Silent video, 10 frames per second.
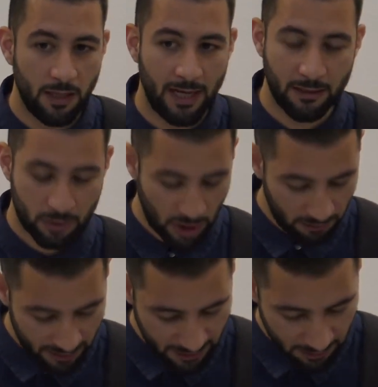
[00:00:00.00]
And
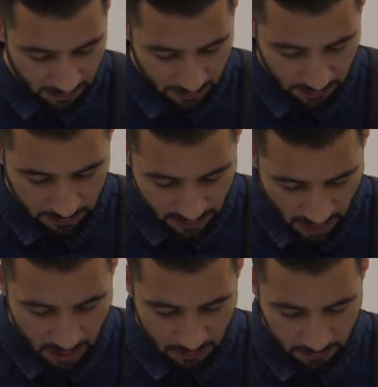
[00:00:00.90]
shall they
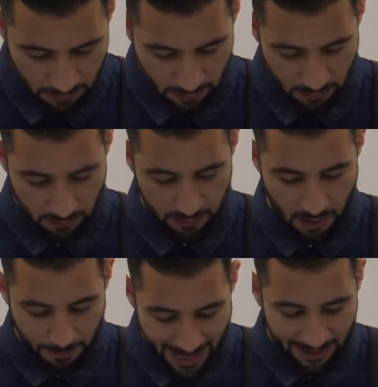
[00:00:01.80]
turn
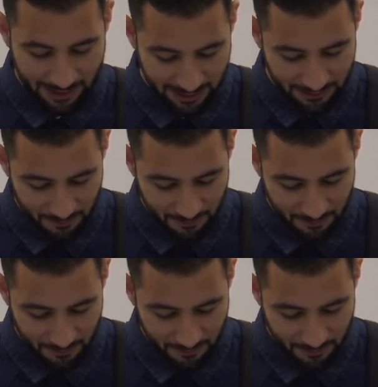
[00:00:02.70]
their back?